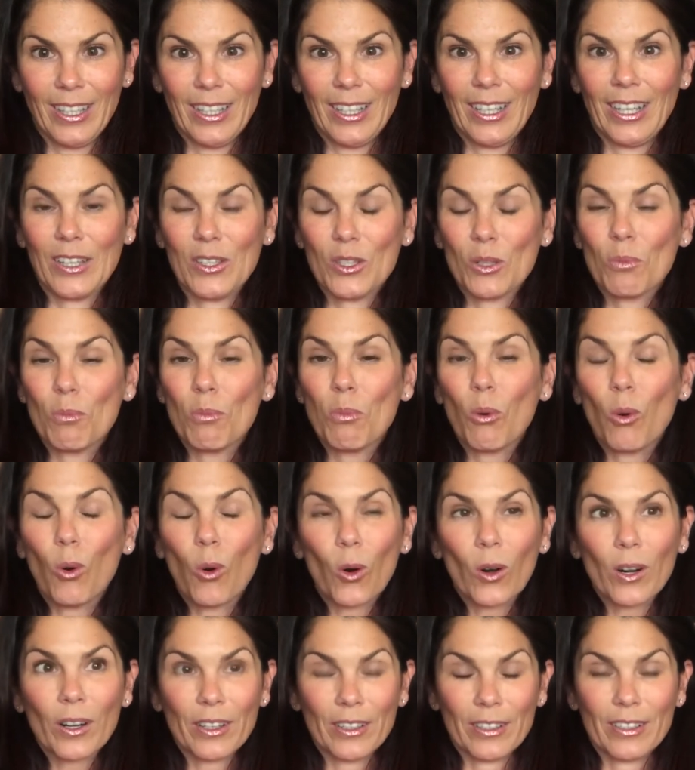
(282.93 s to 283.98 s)
It's
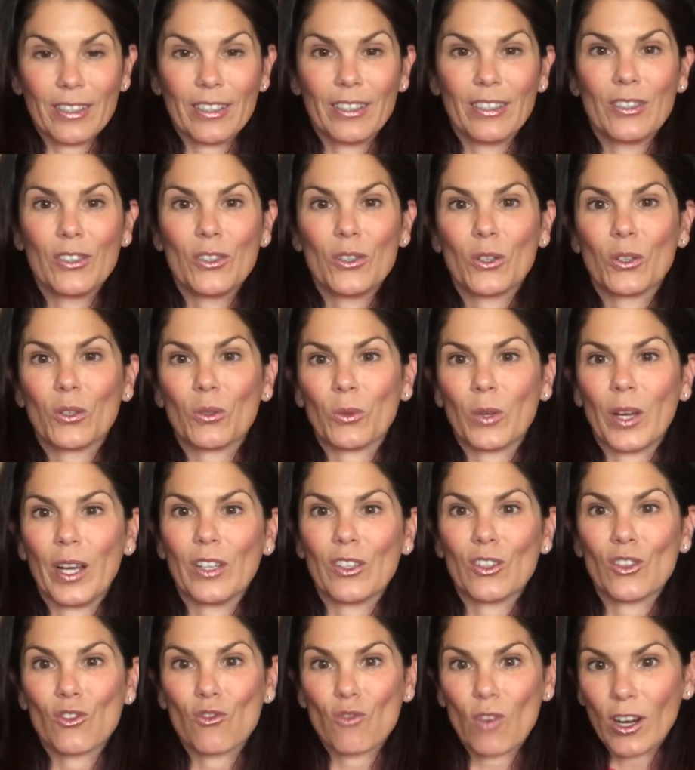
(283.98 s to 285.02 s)
important to
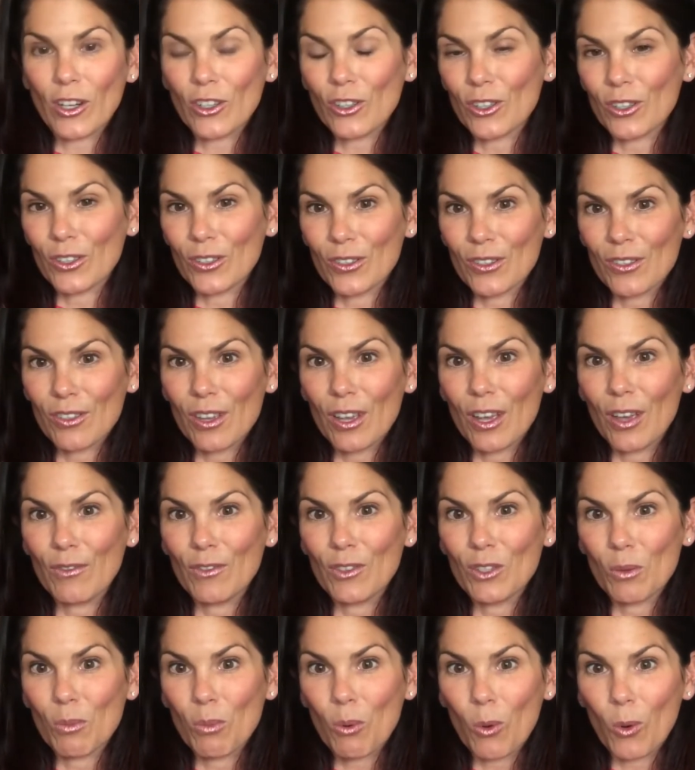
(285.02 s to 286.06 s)
create structures of
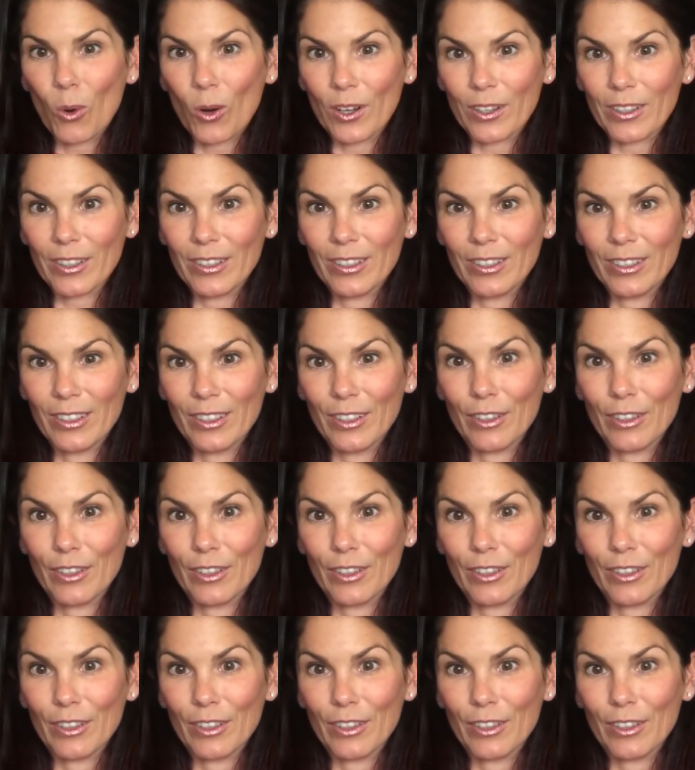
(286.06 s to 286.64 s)
support